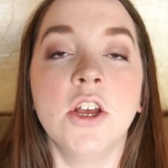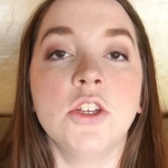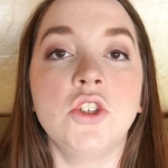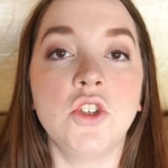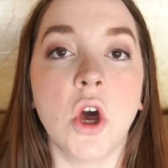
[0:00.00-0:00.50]

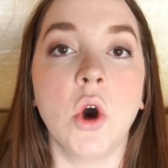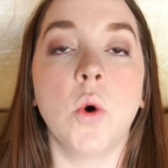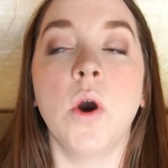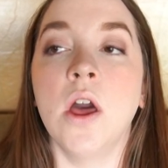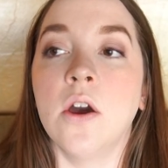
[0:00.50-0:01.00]

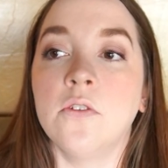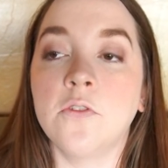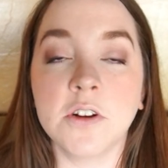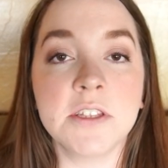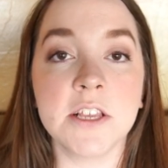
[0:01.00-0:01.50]
So
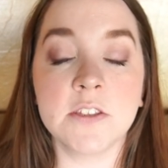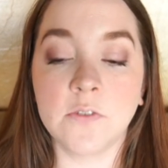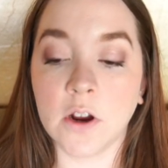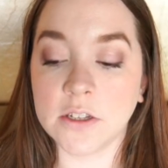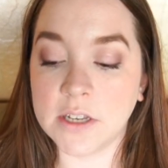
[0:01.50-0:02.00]
first things
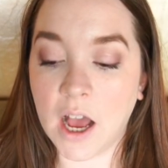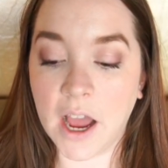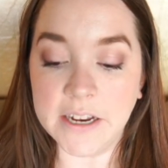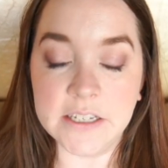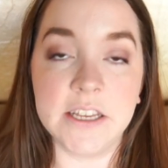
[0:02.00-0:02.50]
first,
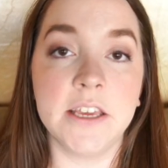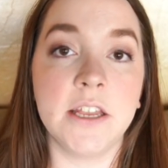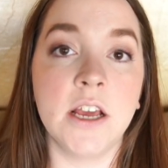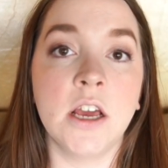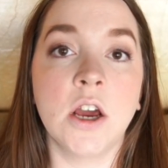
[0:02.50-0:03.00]
I
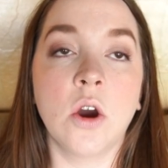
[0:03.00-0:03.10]
did